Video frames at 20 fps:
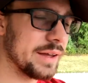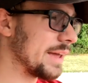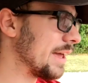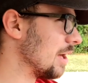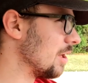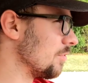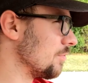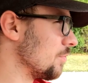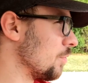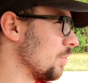
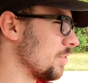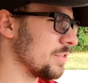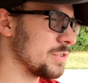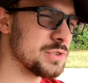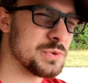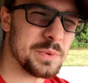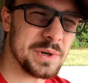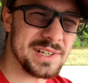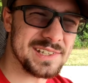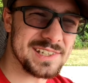Gale
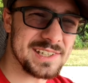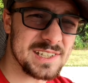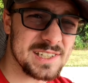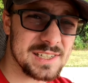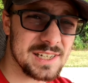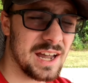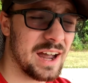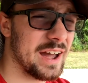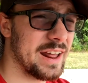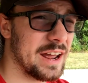force winds
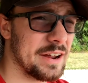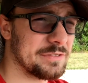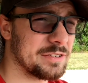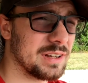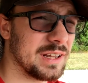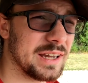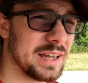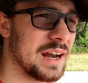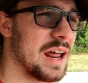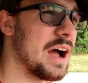aside,
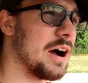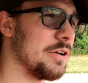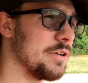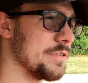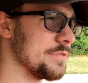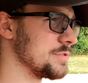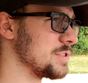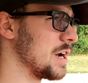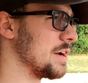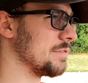after like an
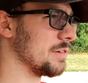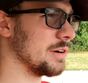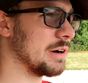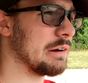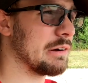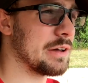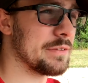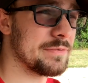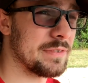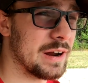hour of driving
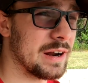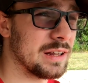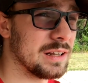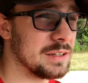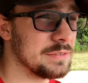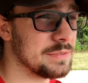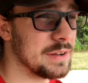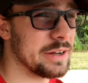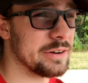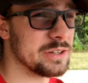around, I
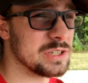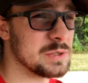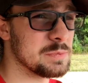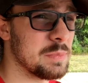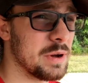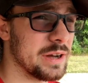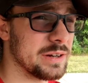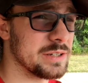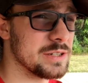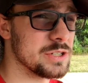finally found a
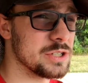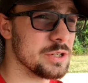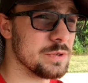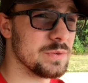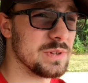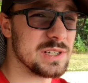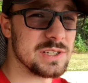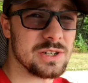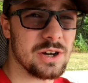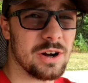spot to
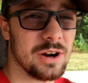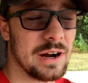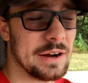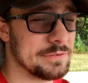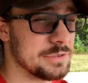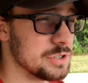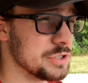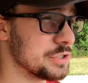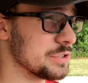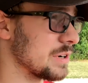shoot this car
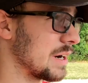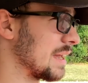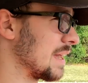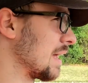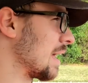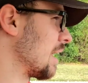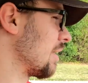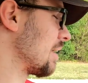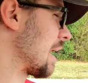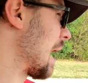after
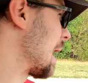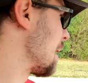striking out